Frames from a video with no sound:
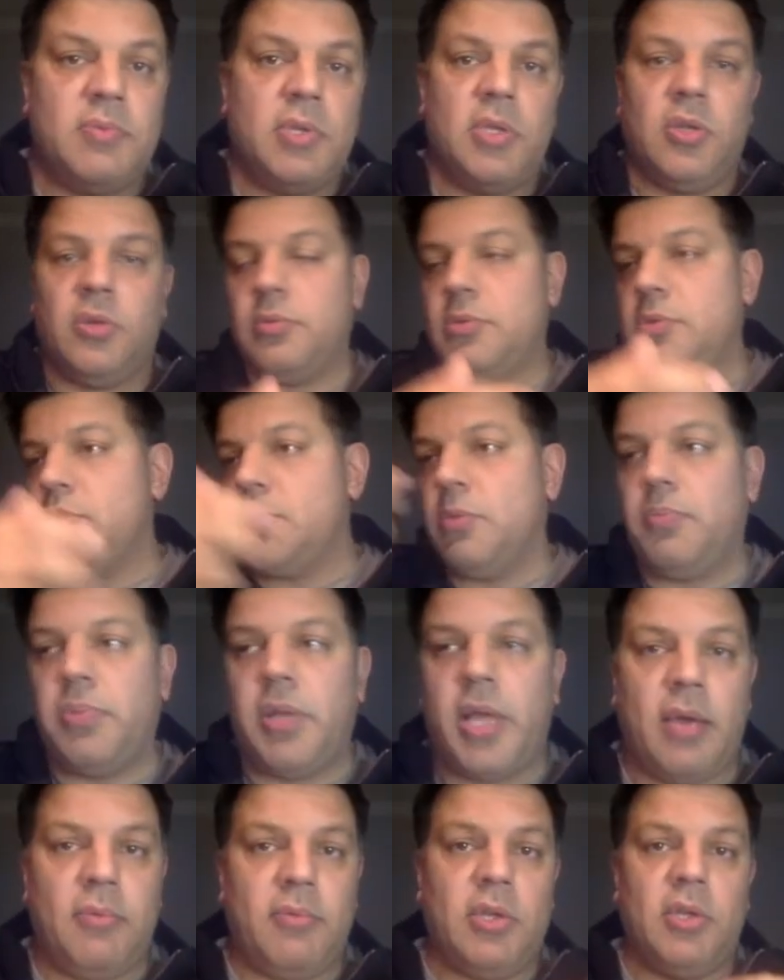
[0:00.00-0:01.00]
We don't
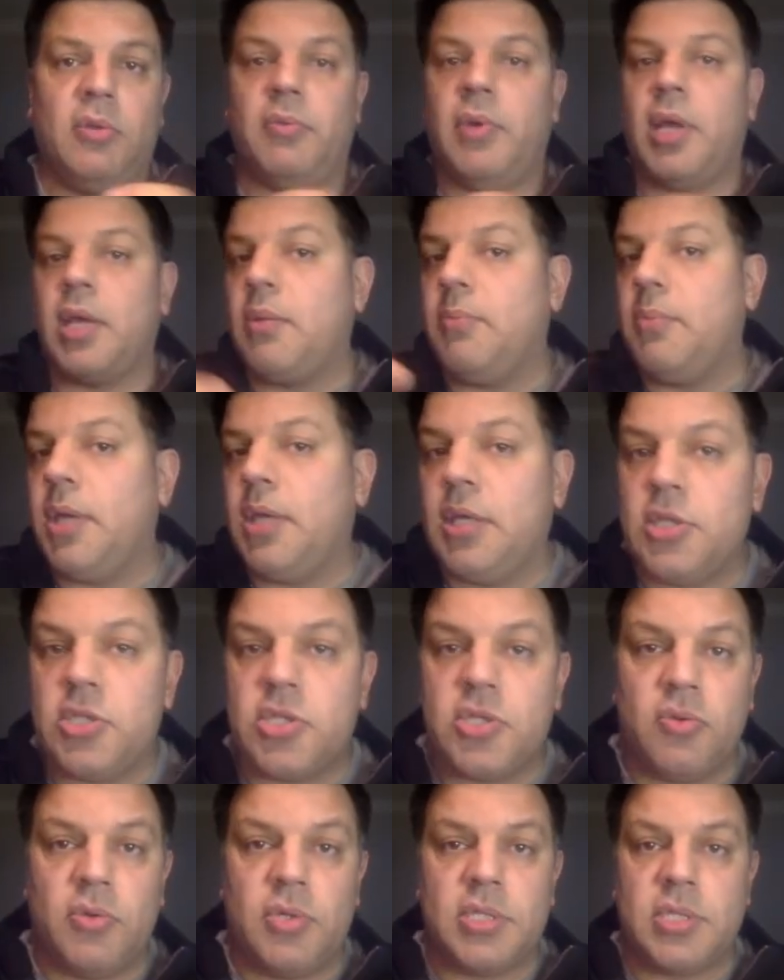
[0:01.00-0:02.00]
supply. We don't recommend
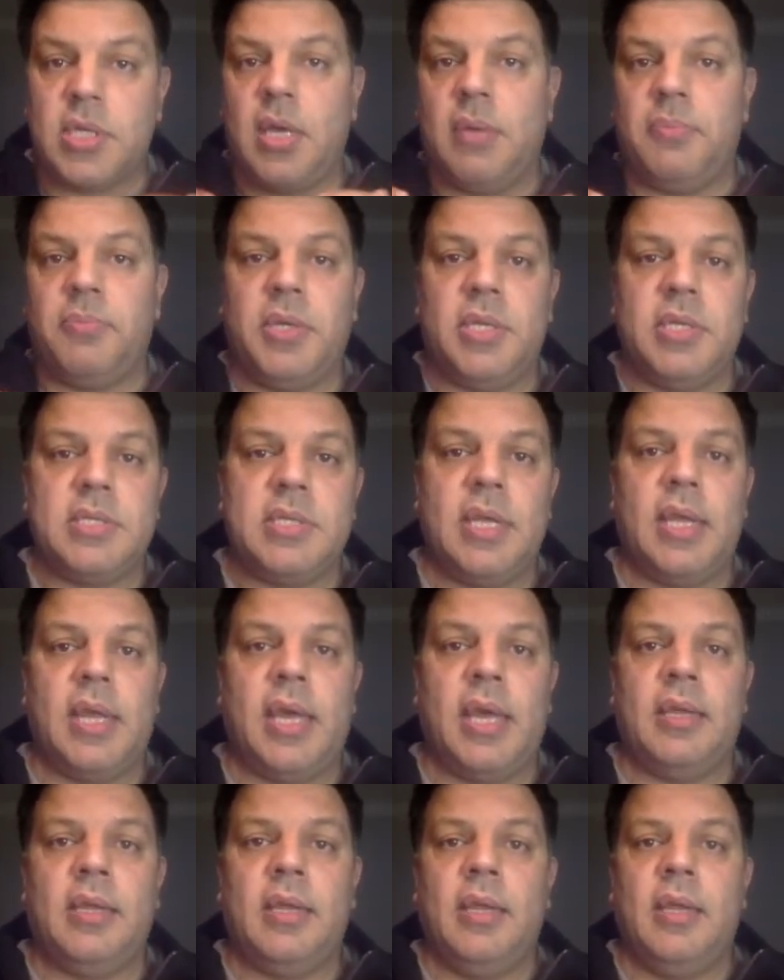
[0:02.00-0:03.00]
insurance companies that
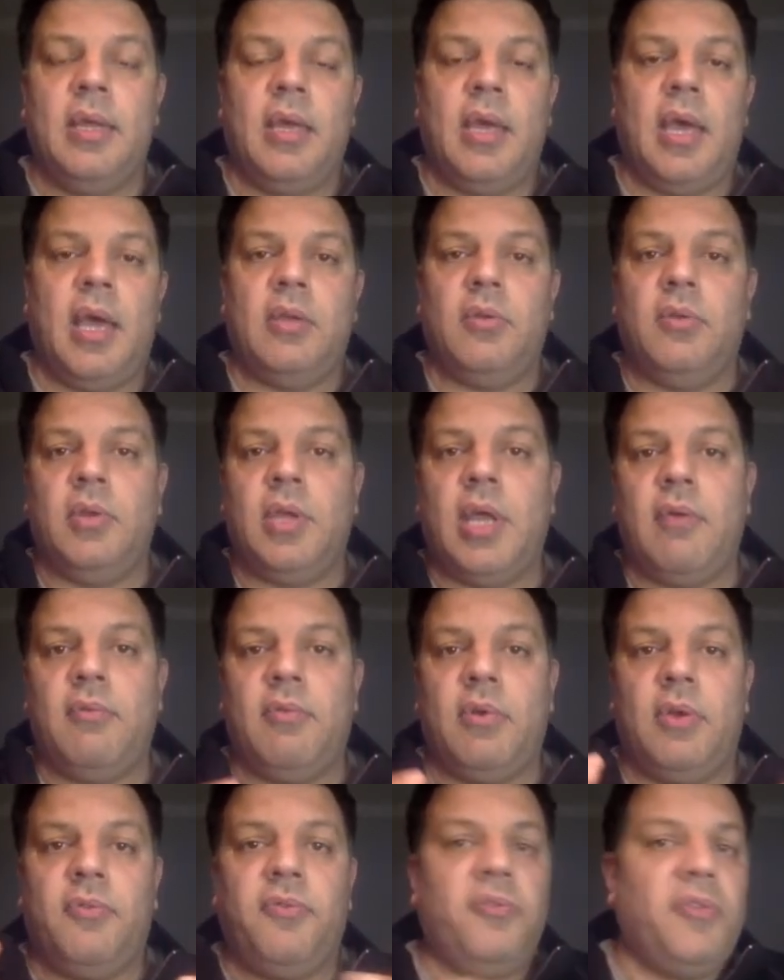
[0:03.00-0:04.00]
add. I don't have
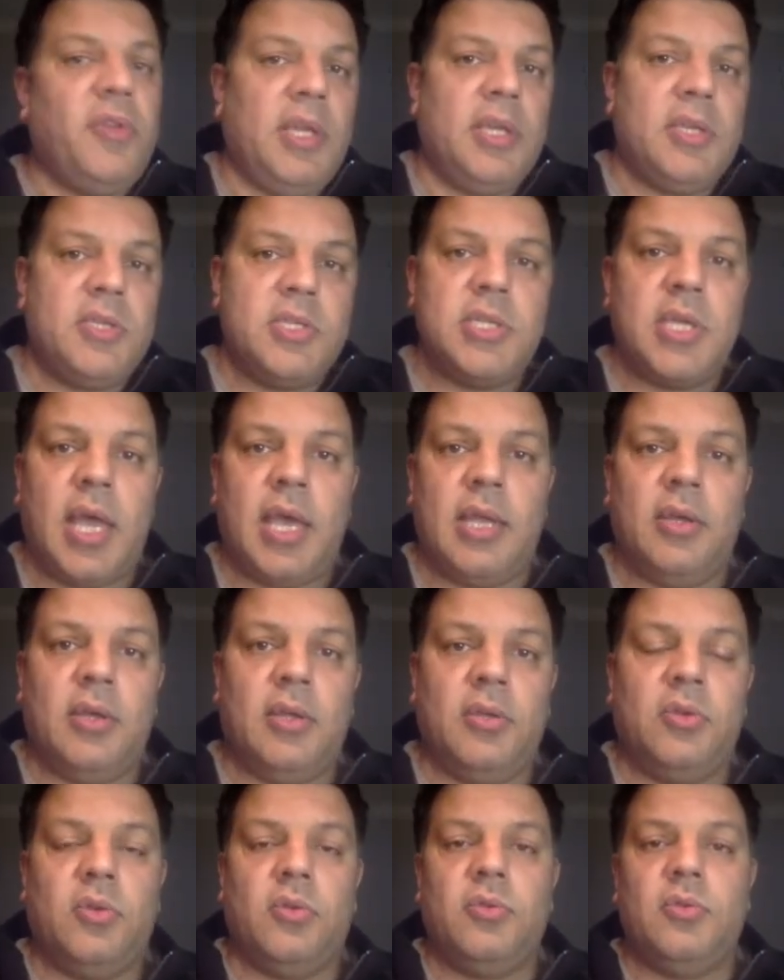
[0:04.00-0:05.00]
an affiliate
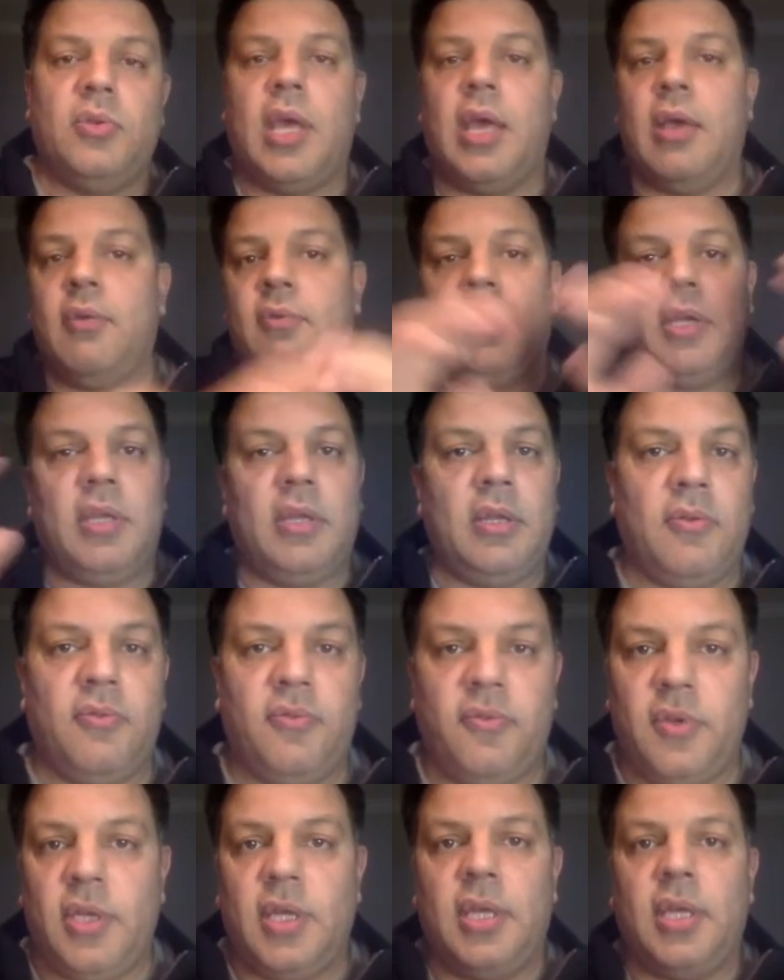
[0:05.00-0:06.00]
channel, nor do I have any
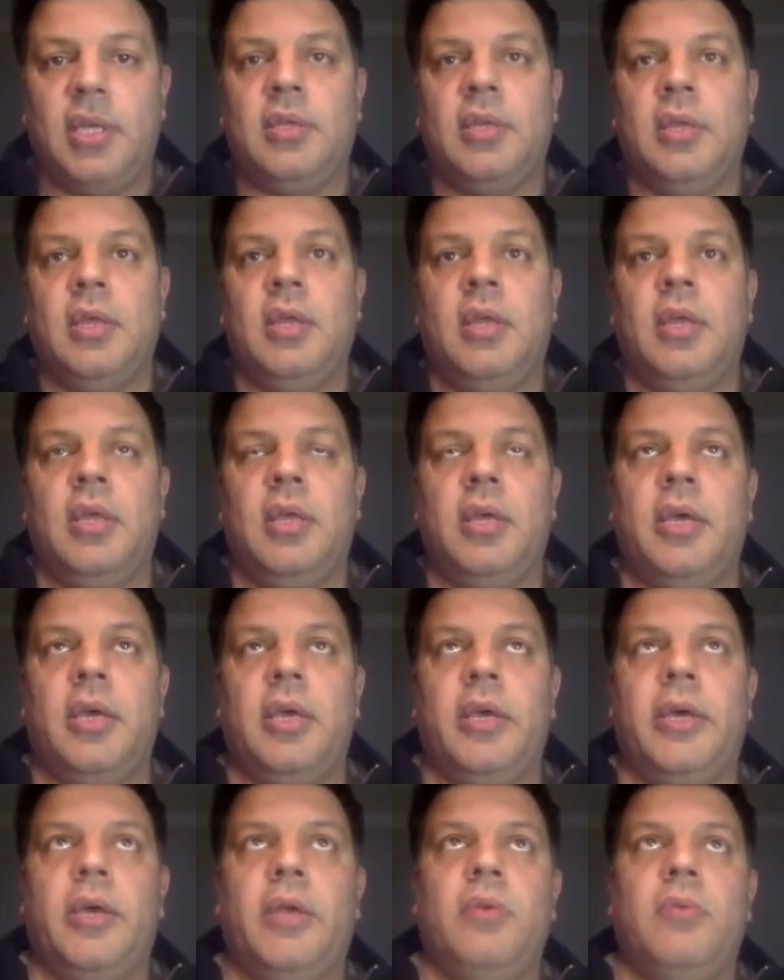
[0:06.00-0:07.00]
affiliate
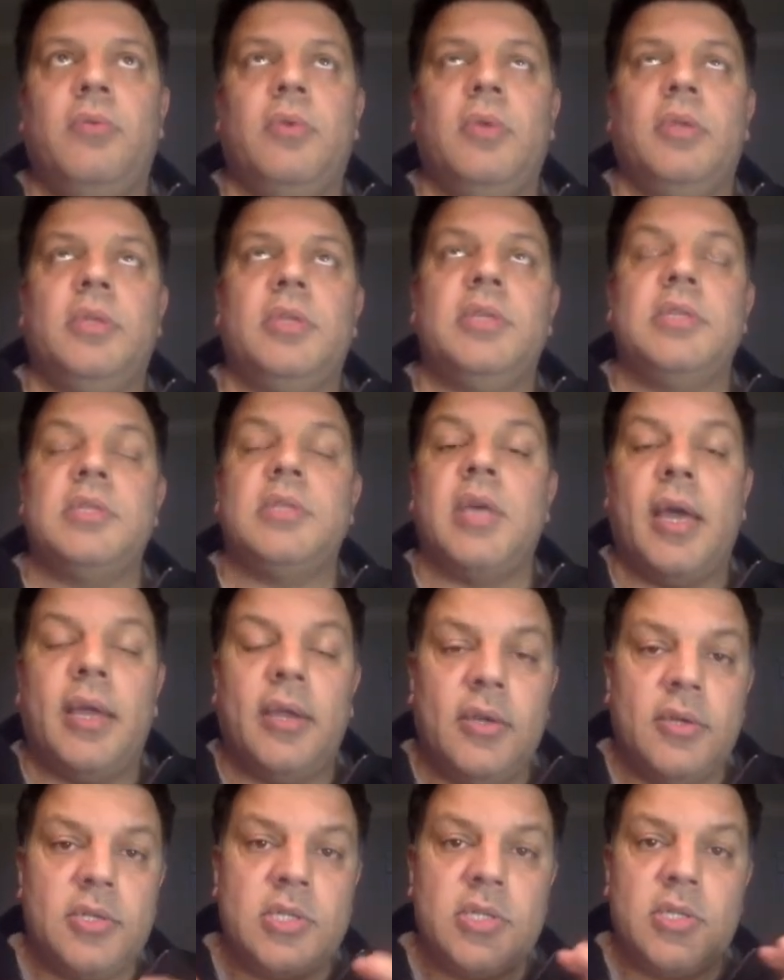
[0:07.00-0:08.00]

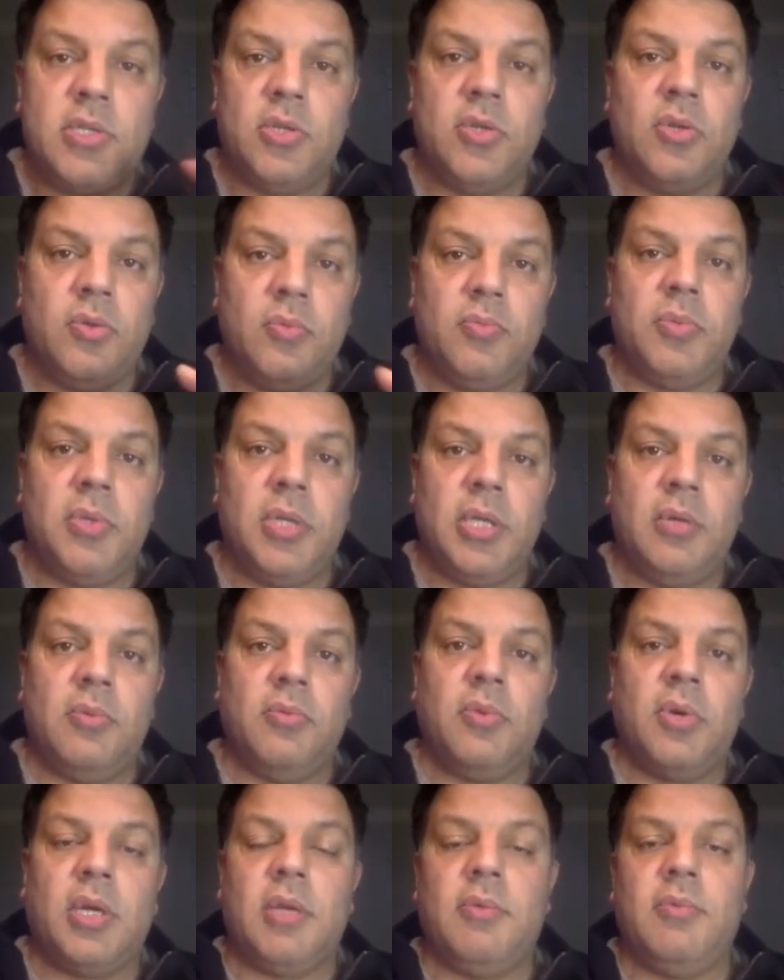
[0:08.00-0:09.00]
desires to be
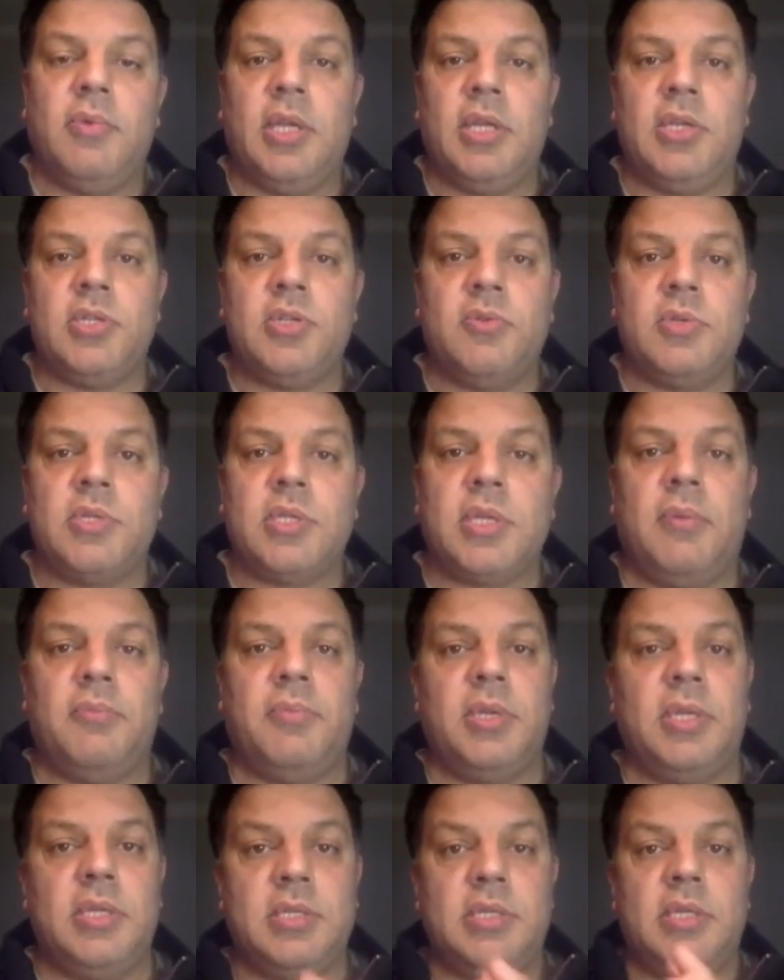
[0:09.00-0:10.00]
working with insurance
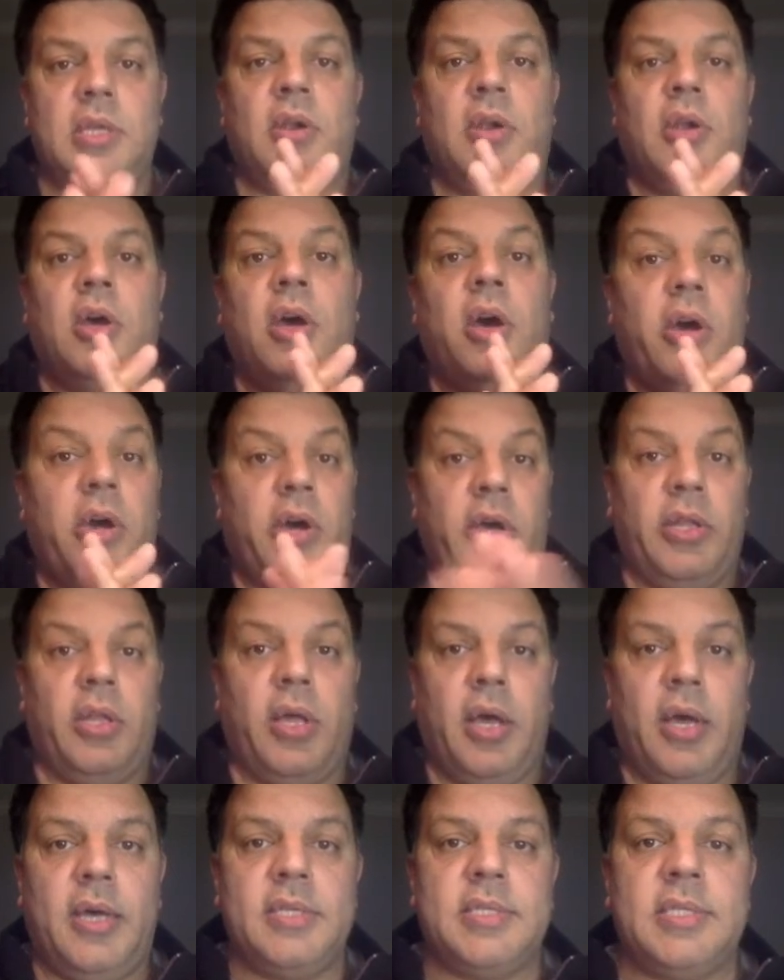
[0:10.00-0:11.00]
companies. They are
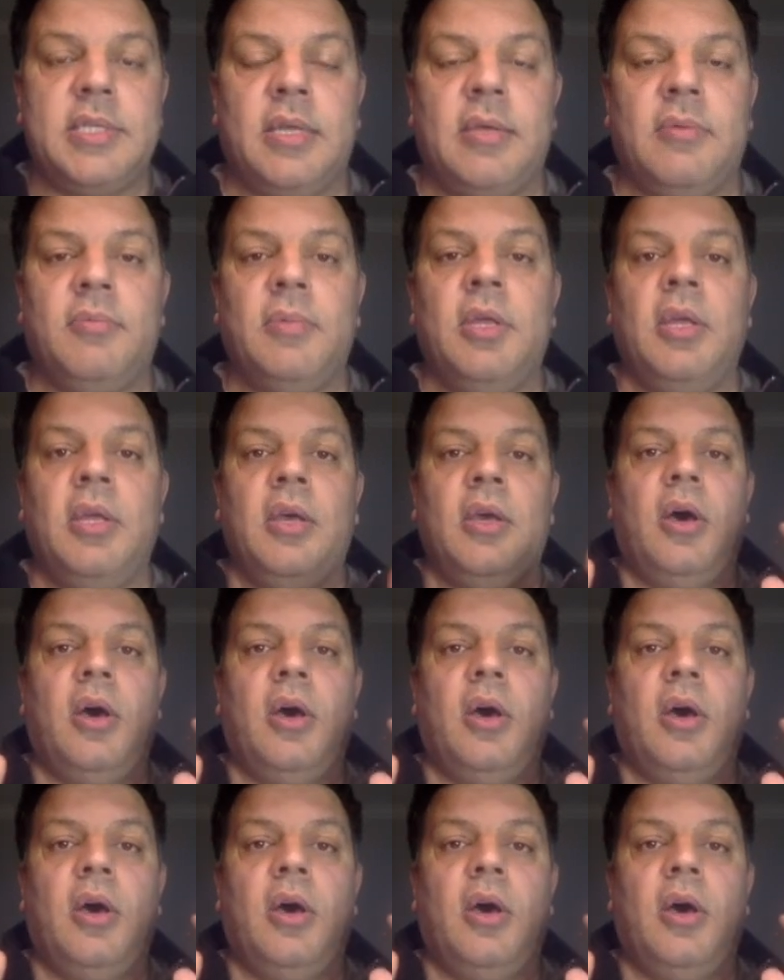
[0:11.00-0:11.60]
all awesome.